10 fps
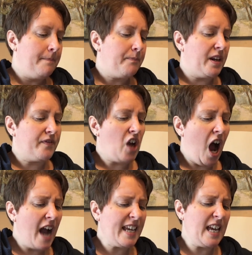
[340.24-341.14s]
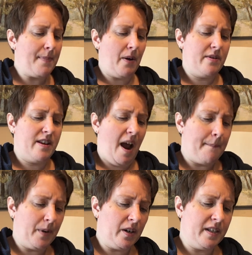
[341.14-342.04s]
But if talking about
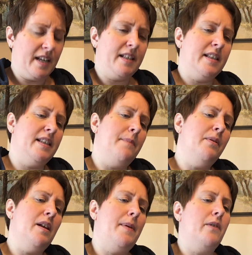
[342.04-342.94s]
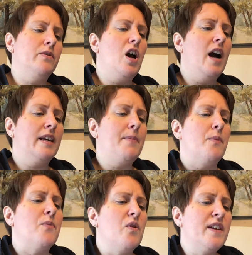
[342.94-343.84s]
numbers is as simple about talking
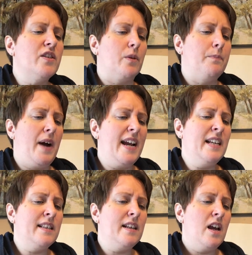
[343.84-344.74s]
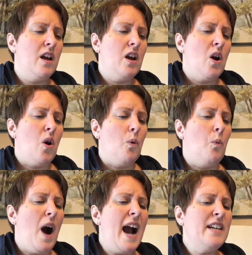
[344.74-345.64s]
about movies or bikes,
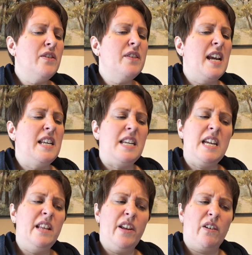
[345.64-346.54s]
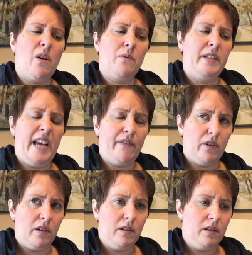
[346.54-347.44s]
why do they need their own
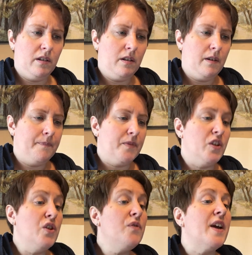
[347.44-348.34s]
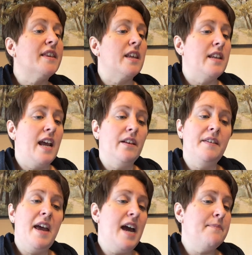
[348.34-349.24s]
devil? You've hit the nail on
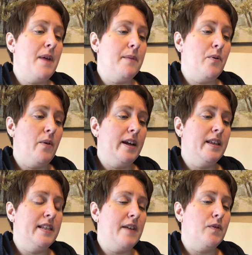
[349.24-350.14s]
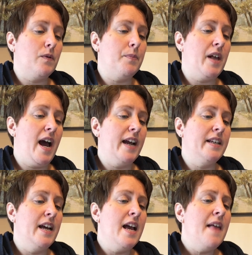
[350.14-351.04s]
the head, my boy, the devil
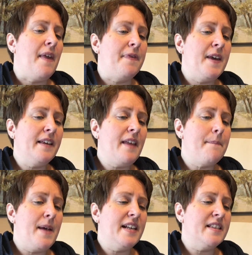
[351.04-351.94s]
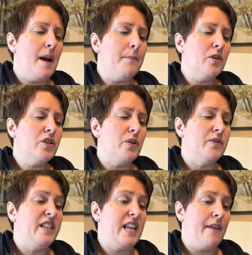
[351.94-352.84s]
replied. The thing that makes numbers so
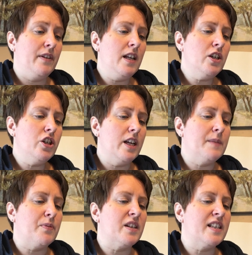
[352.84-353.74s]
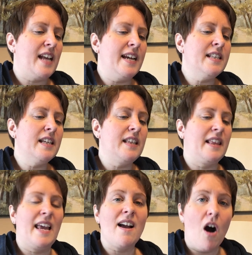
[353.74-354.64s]
devilish is precisely
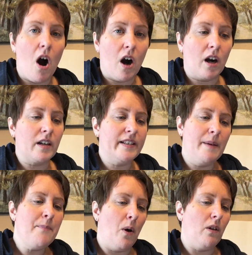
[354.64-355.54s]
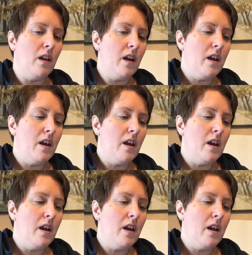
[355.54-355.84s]
that they are simple.